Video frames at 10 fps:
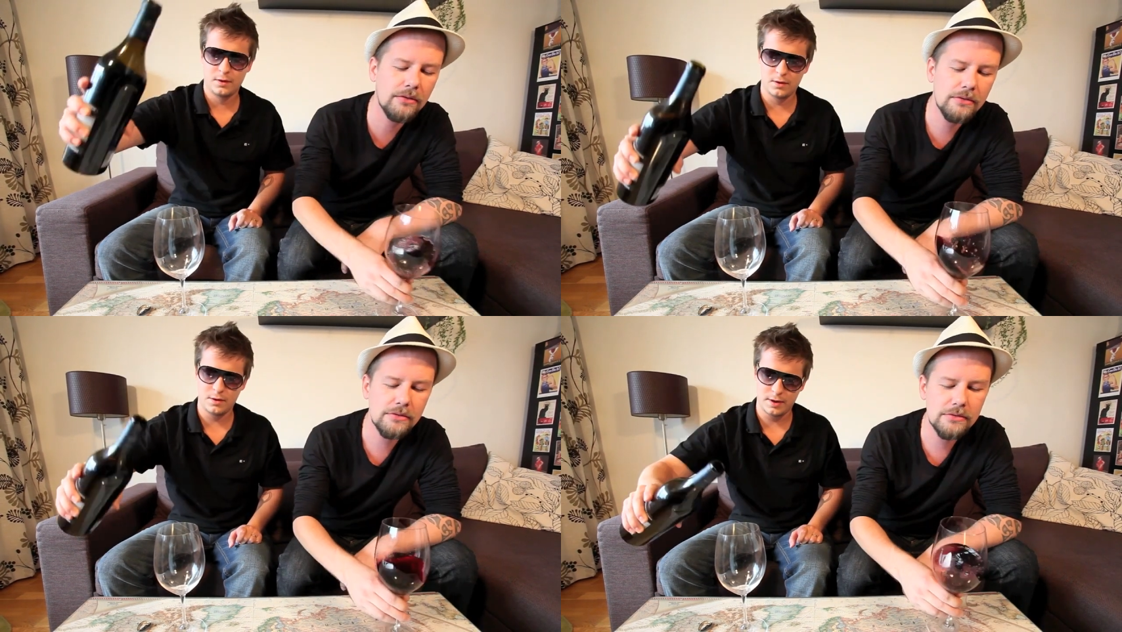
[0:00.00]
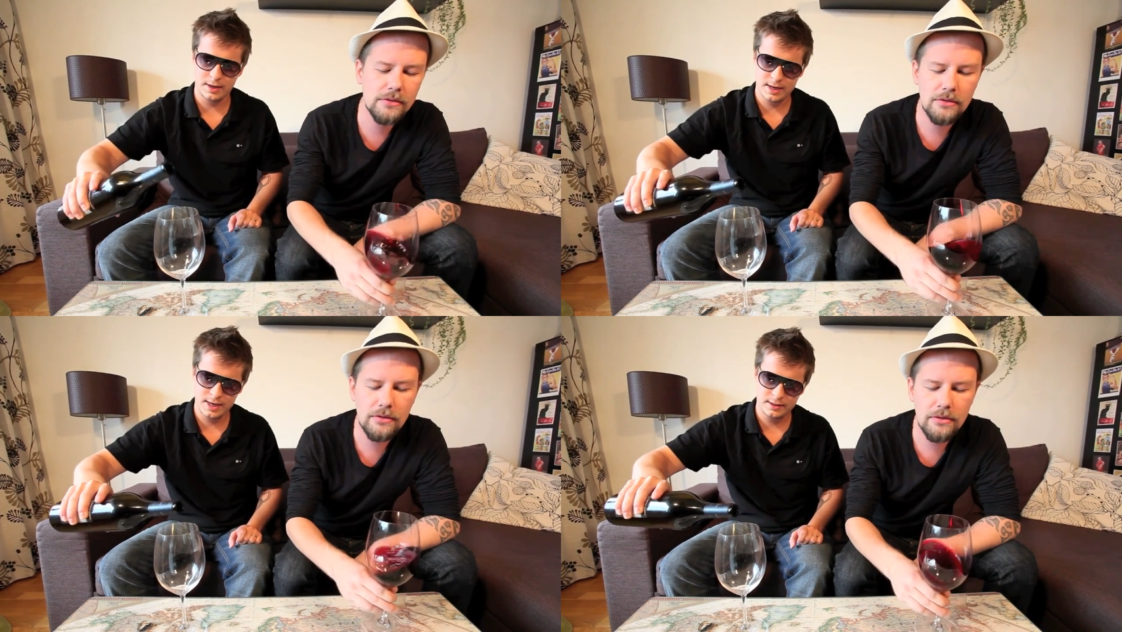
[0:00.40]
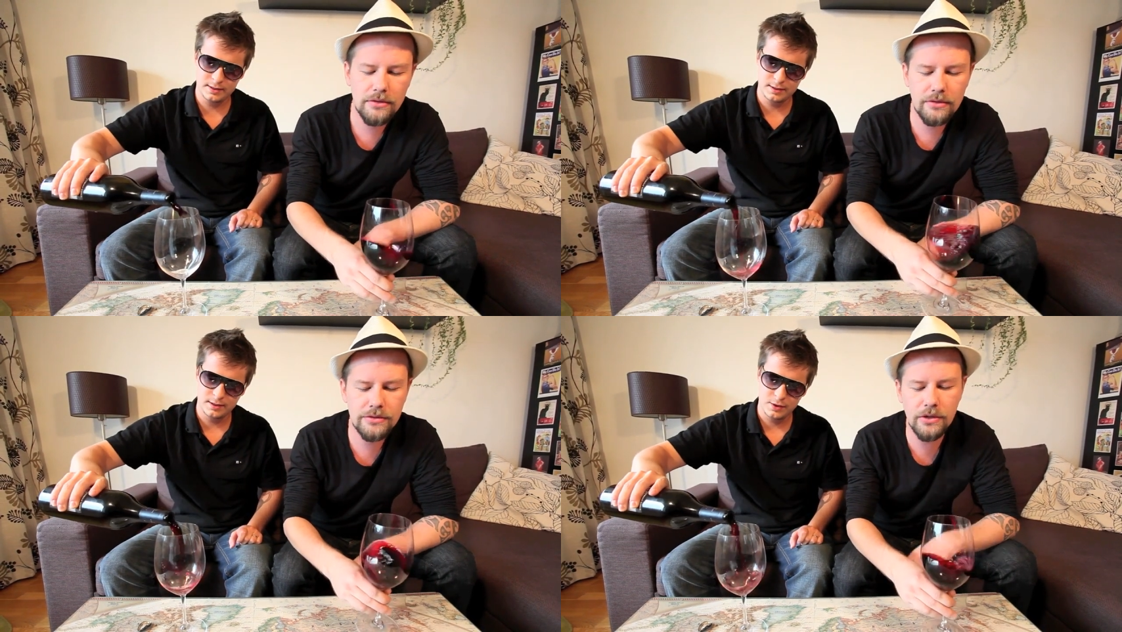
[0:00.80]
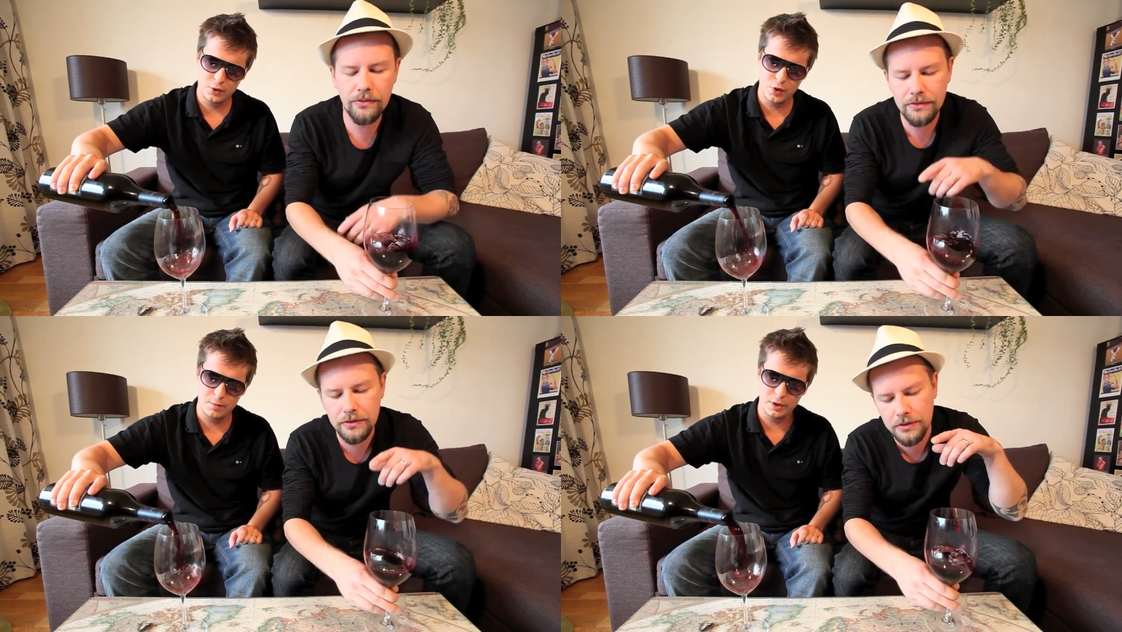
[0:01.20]
Speaker 1: All right. So
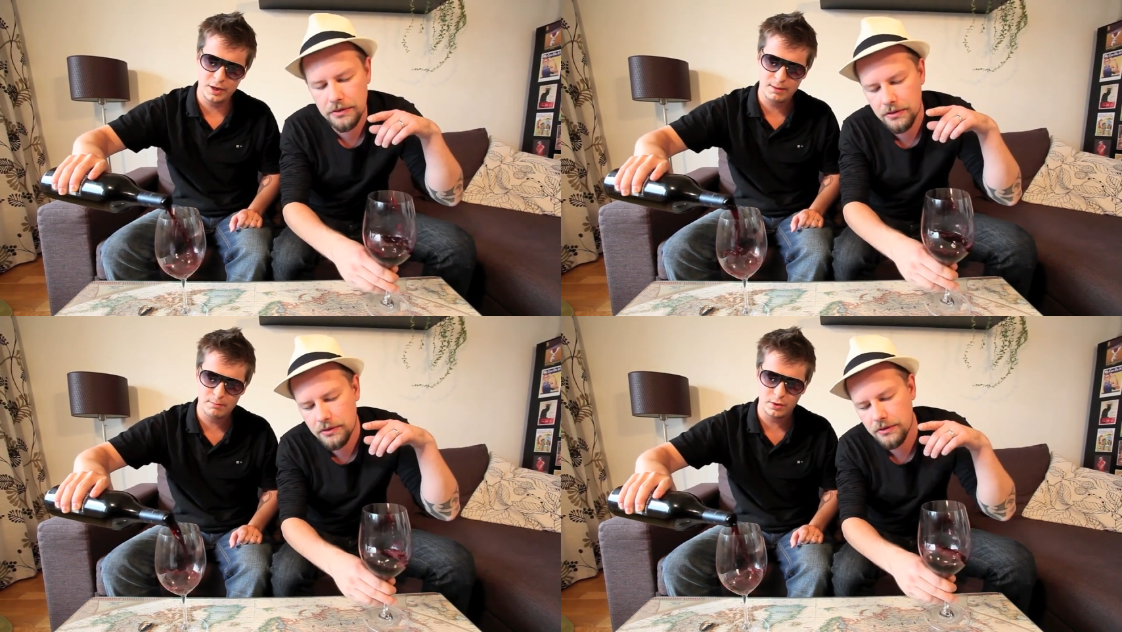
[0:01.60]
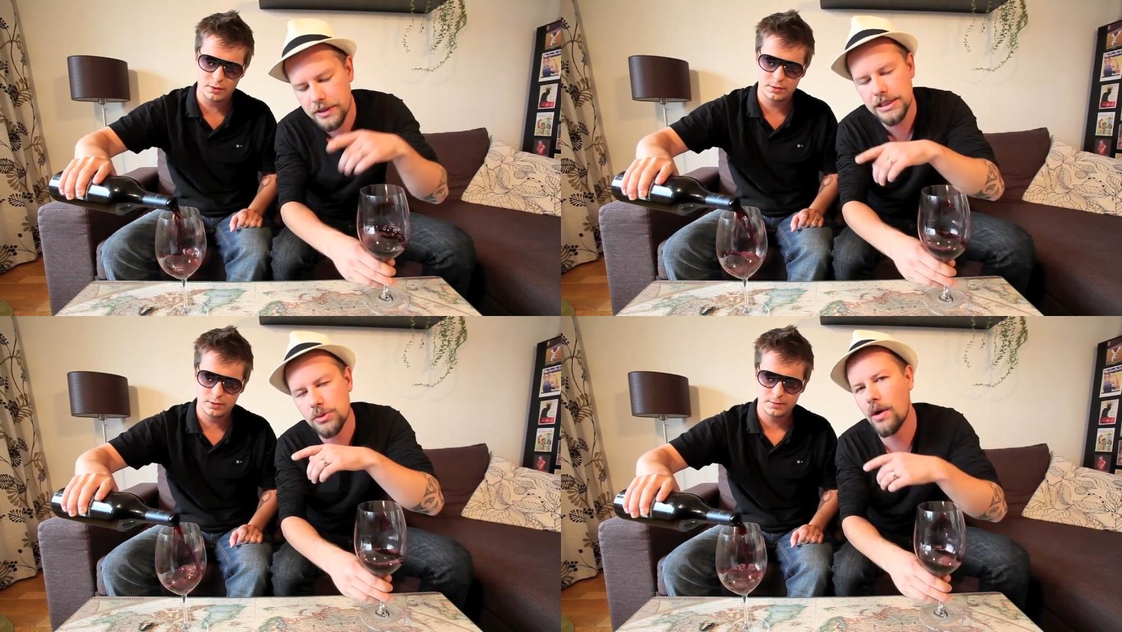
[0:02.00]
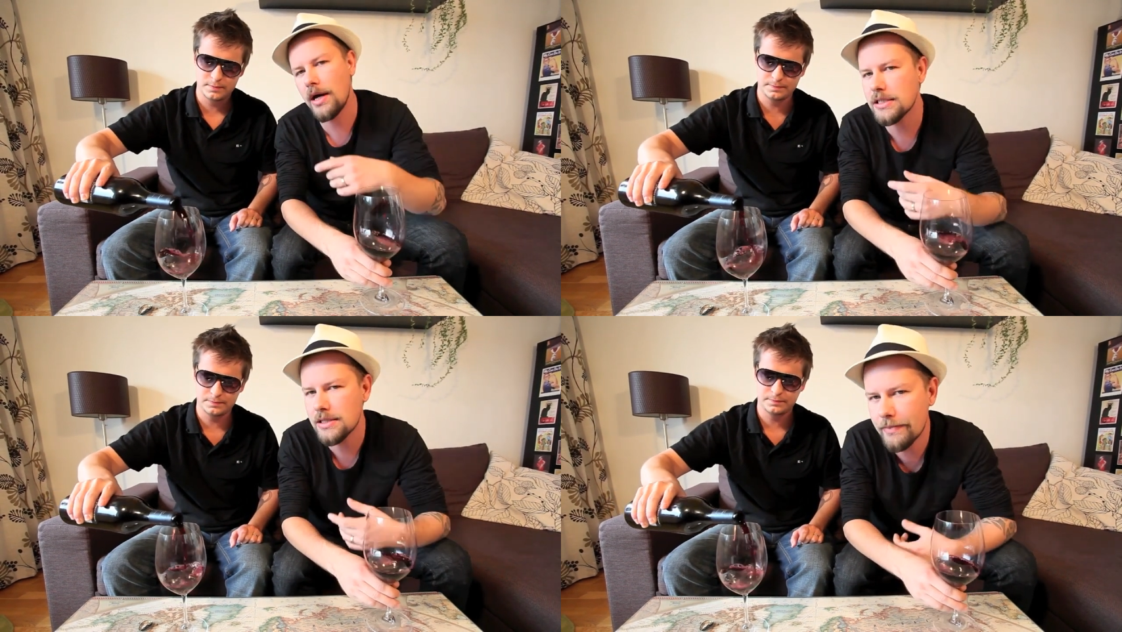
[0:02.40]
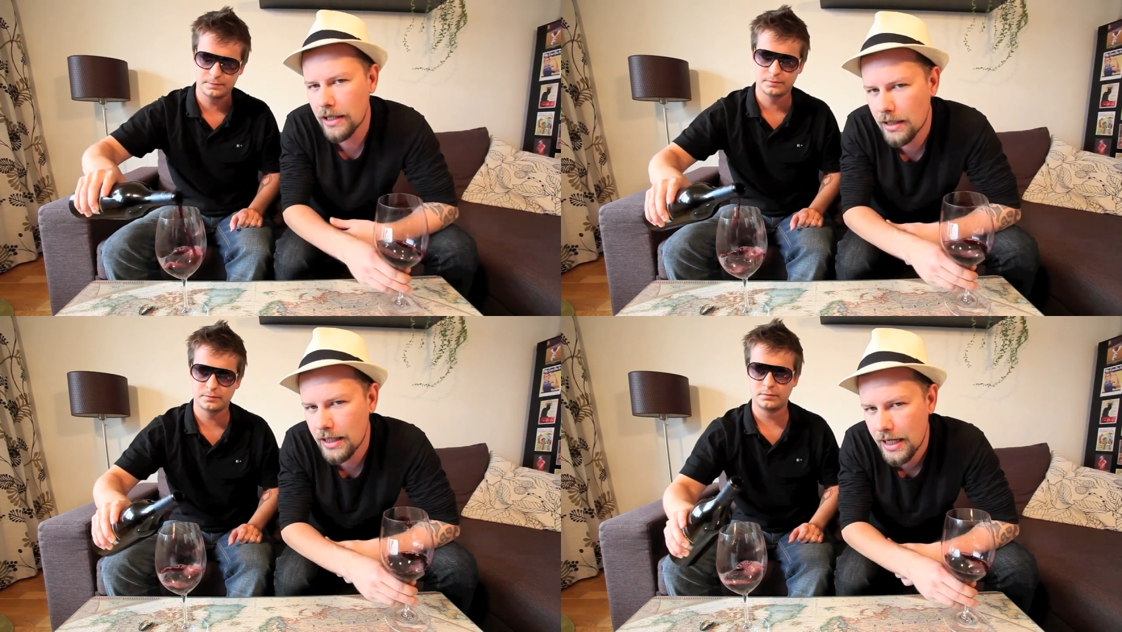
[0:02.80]
this wine is
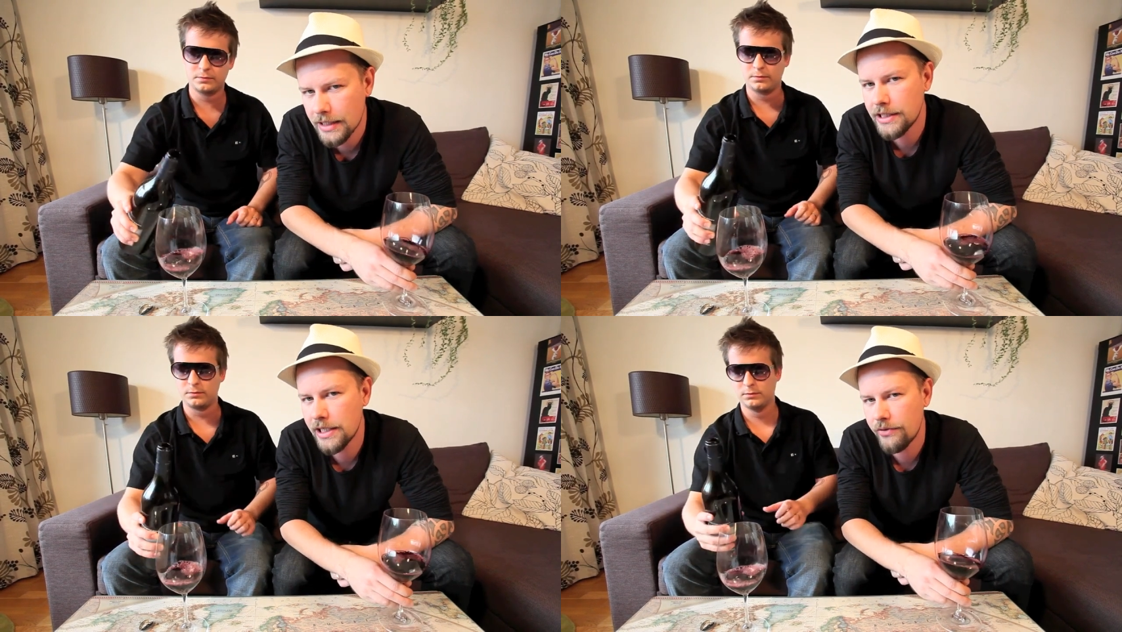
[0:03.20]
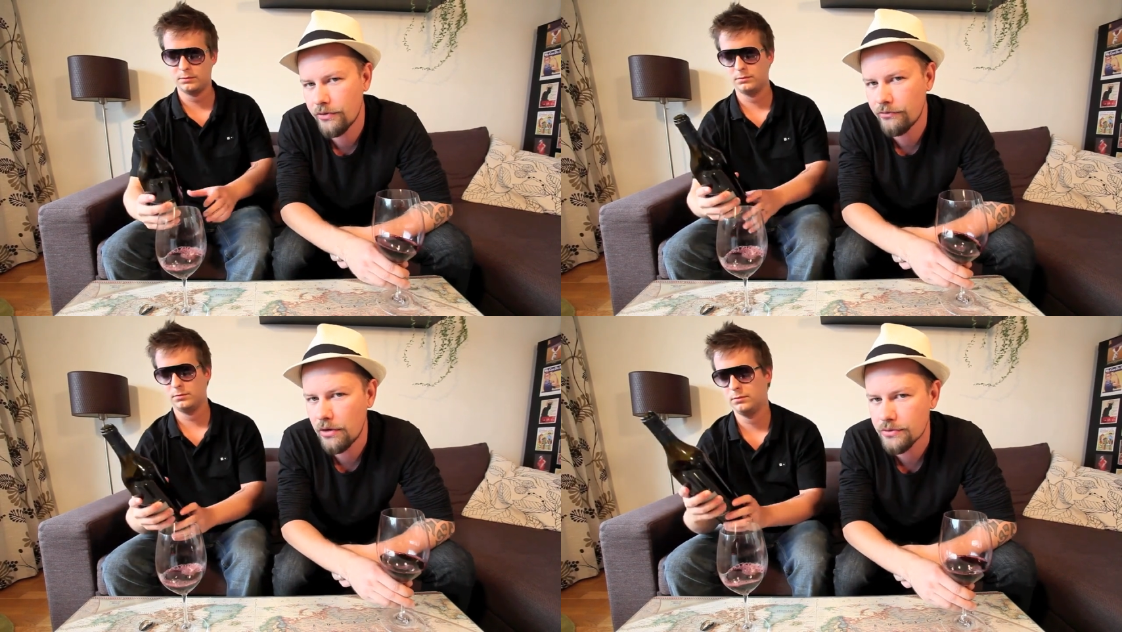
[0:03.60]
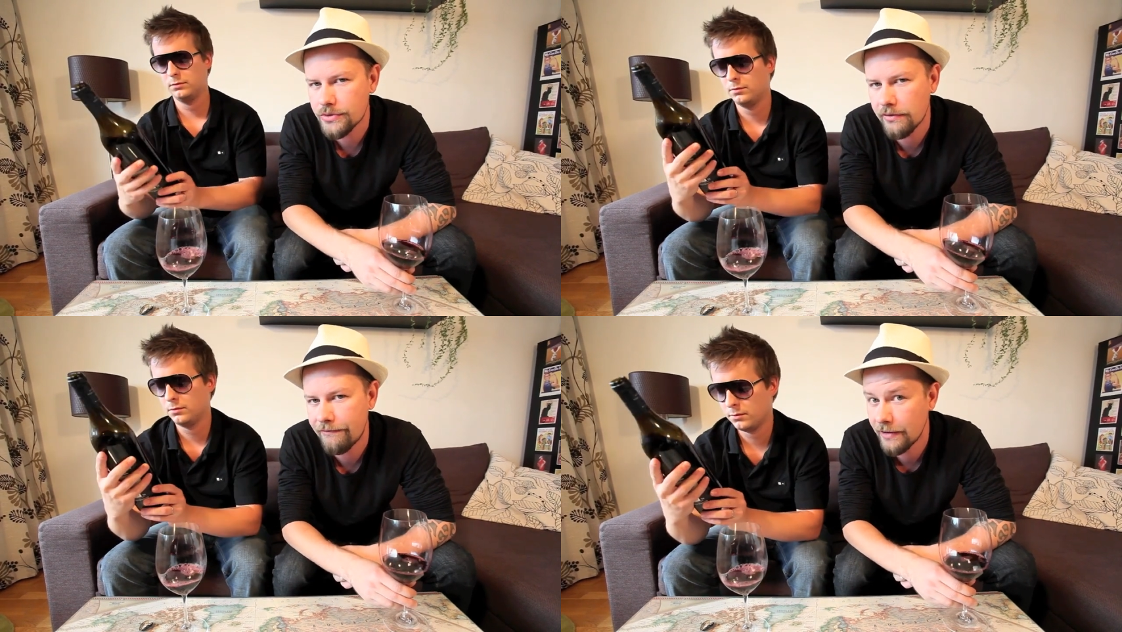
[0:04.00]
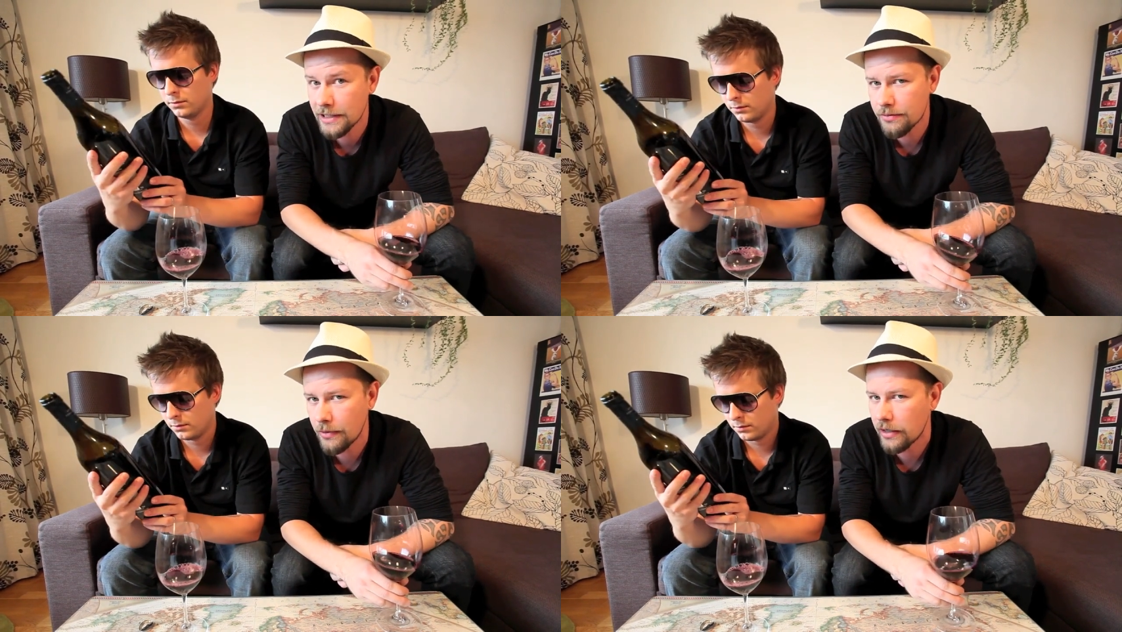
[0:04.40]
something like 18 euros in
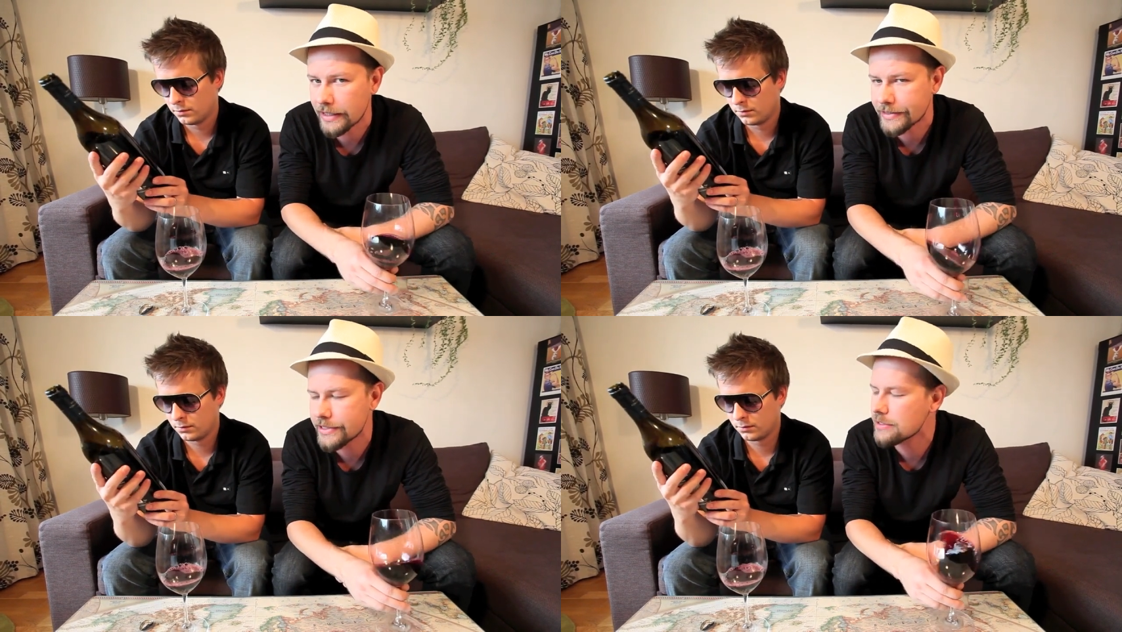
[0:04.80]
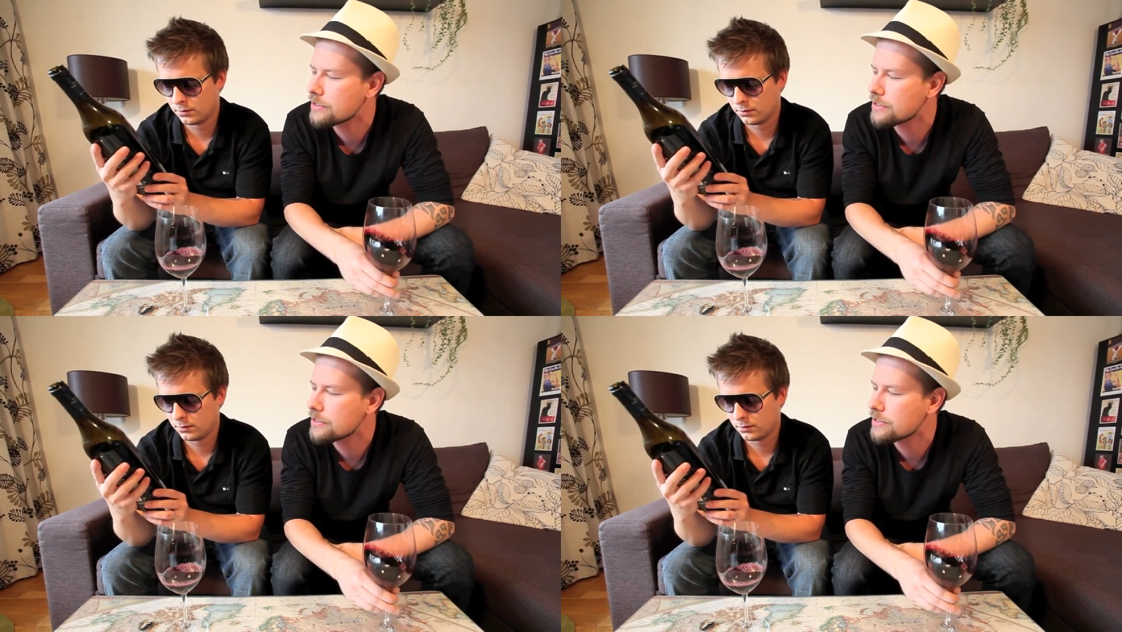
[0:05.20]
Finnish markets,